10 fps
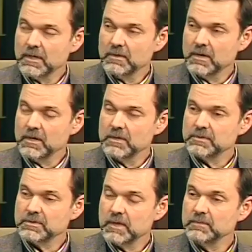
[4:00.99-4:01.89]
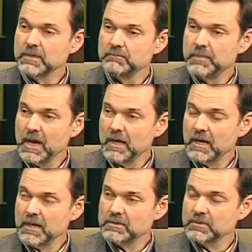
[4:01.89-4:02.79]
and there is some debate
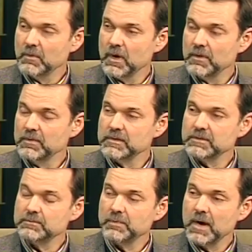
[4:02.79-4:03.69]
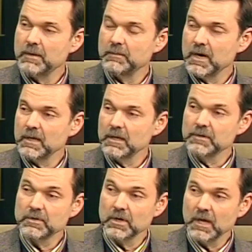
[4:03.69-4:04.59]
as to whether this is primarily
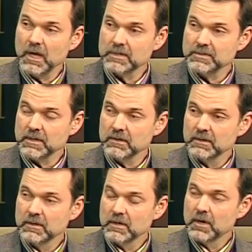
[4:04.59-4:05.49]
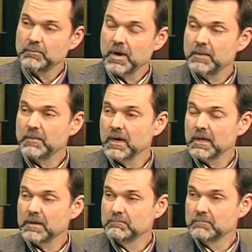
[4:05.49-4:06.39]
neurologic,
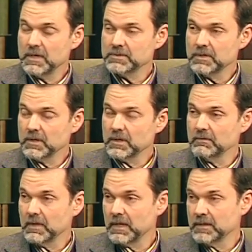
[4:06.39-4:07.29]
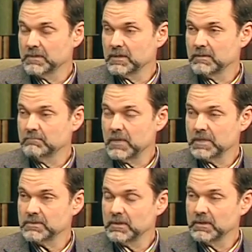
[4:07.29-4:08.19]
primarily muscular, related to the
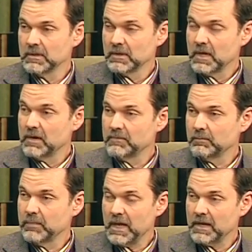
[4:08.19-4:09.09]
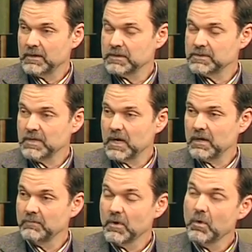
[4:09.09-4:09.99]
muscle of the bladder
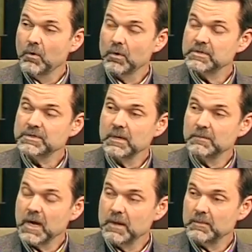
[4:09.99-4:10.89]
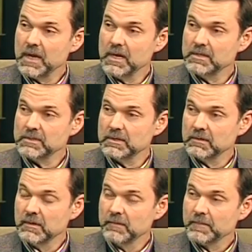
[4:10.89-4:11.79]
itself, mm -hmm. or some combination.
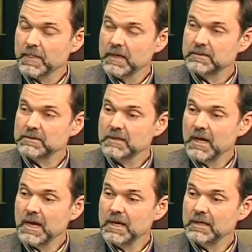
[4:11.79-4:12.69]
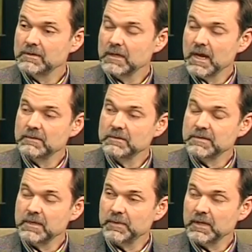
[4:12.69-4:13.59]
And, and
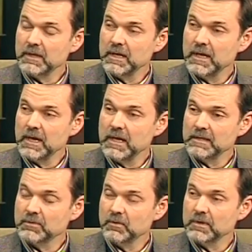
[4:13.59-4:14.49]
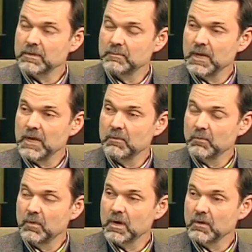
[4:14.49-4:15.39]
typically it's going to be
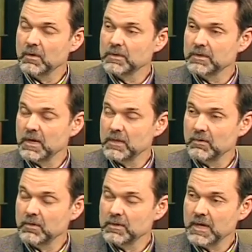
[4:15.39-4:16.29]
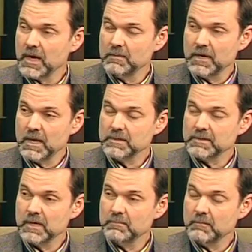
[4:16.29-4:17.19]
one or the other or the
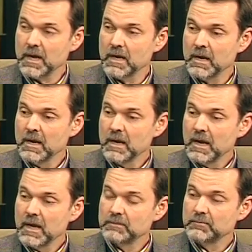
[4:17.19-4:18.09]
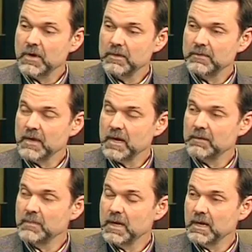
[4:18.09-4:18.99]
combination. And my and rather than
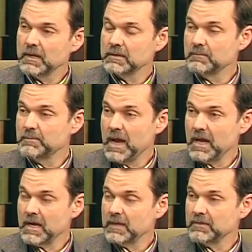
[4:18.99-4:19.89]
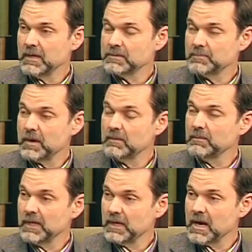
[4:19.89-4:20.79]
it being a debate, I think it's
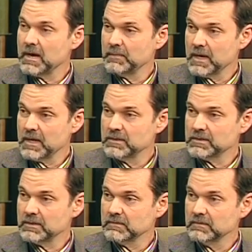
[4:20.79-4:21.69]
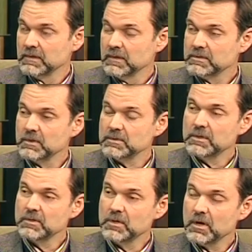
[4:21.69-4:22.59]
probably a combination. So it's a
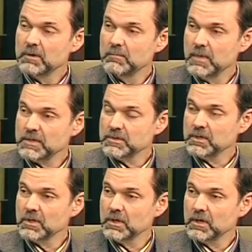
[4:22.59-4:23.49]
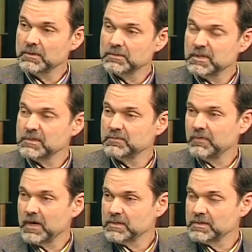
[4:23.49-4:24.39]
neuromuscular
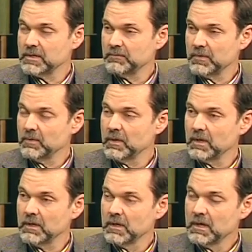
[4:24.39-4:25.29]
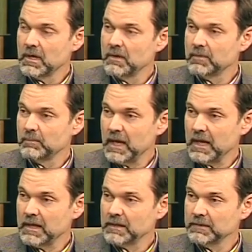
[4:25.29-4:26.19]
dysfunction, if you will, of the
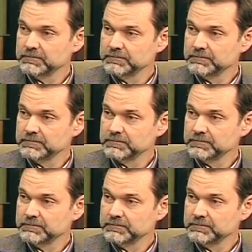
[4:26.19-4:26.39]
bladder.